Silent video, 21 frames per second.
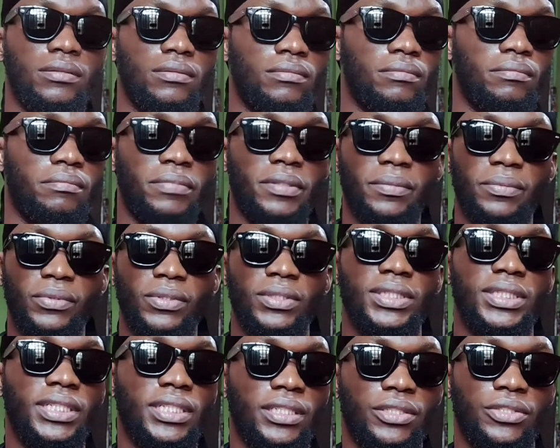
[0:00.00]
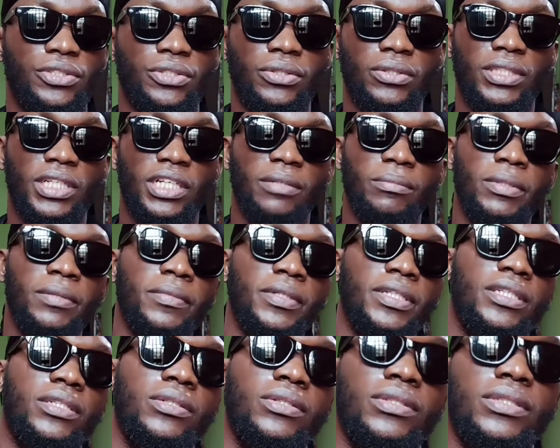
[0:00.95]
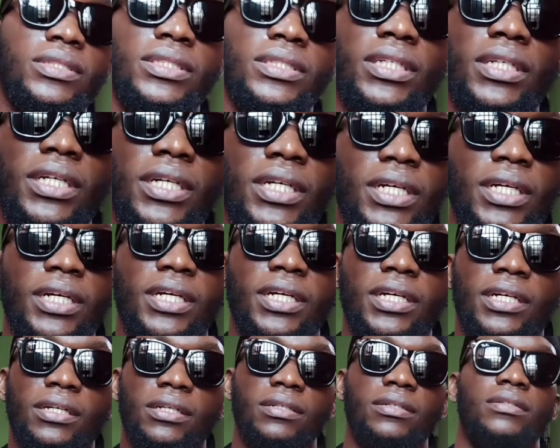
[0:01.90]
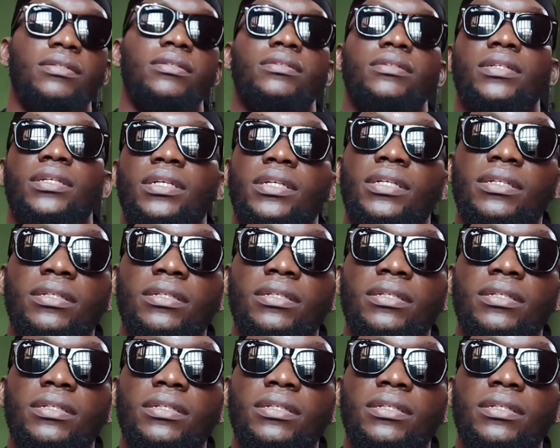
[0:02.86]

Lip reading: people say the truth, I remember those. Okay.